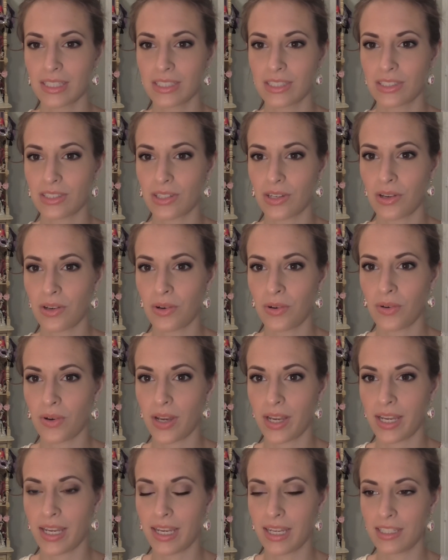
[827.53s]

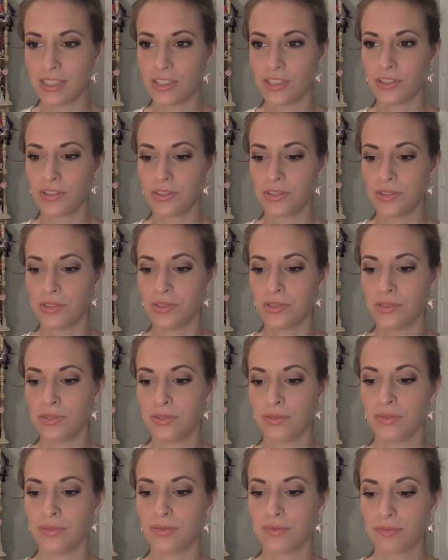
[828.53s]
So I had
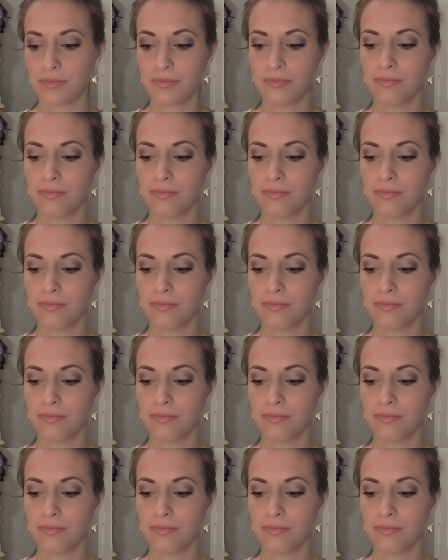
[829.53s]
to